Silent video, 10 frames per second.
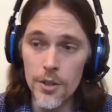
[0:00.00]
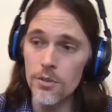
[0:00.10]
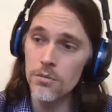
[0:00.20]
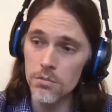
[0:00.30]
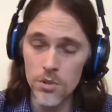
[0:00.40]

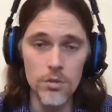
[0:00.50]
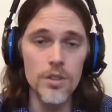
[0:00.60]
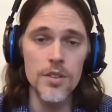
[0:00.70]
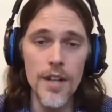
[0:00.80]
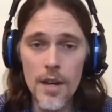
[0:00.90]
You're doing
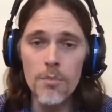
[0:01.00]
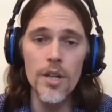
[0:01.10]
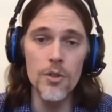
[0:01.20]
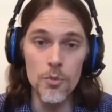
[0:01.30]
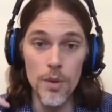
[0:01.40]
this campaign.
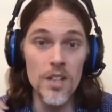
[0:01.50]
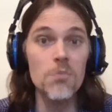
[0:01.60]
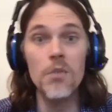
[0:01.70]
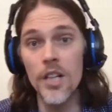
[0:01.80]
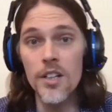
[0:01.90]
You're spending
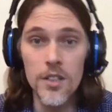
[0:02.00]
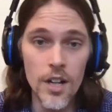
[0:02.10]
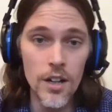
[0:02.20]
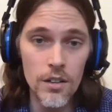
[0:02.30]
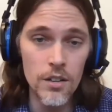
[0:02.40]
million
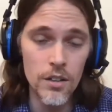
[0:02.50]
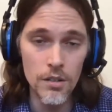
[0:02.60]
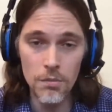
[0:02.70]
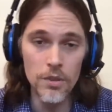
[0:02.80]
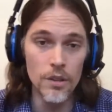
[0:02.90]
dollar,
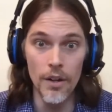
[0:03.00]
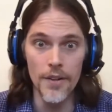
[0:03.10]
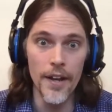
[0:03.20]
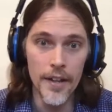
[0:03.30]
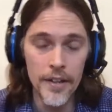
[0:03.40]
you know, a
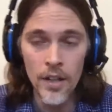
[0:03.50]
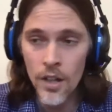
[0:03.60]
day.